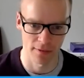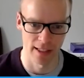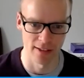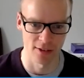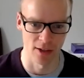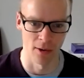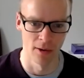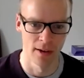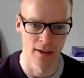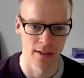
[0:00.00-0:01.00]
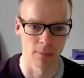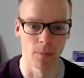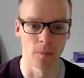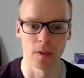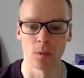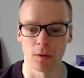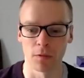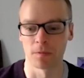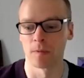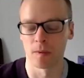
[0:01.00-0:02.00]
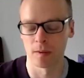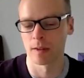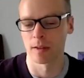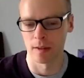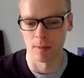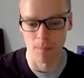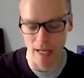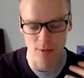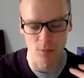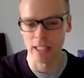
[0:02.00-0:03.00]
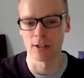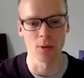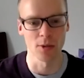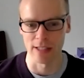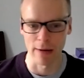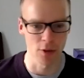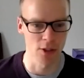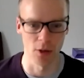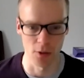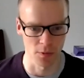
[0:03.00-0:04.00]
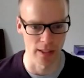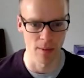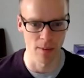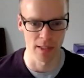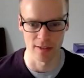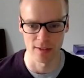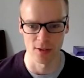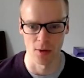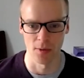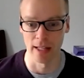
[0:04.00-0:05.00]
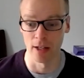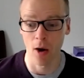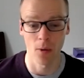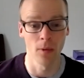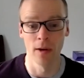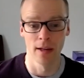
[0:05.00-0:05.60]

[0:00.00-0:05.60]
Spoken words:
And so the best we can do is leverage those for the companies. And so they know